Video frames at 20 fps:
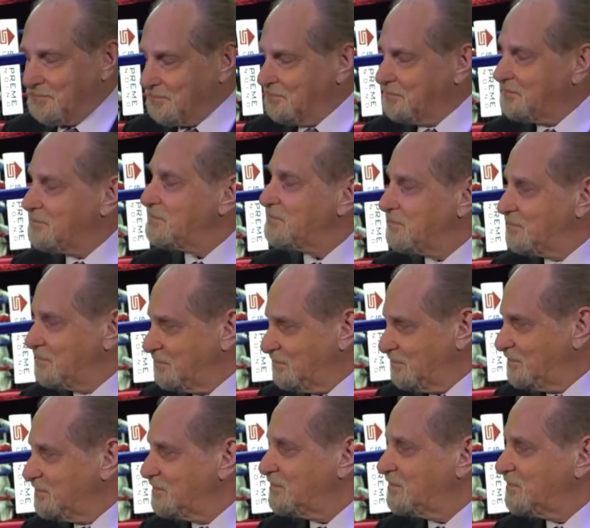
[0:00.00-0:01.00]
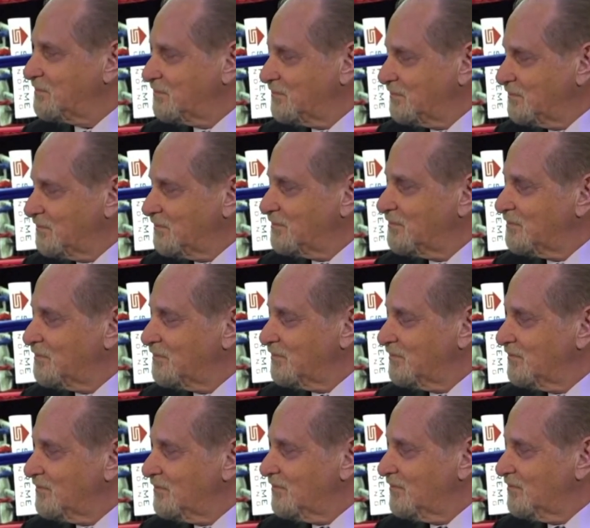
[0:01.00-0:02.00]

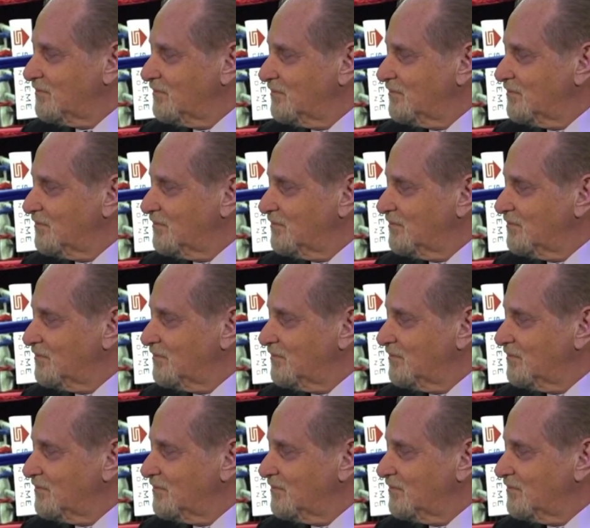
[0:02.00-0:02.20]
(not speaking)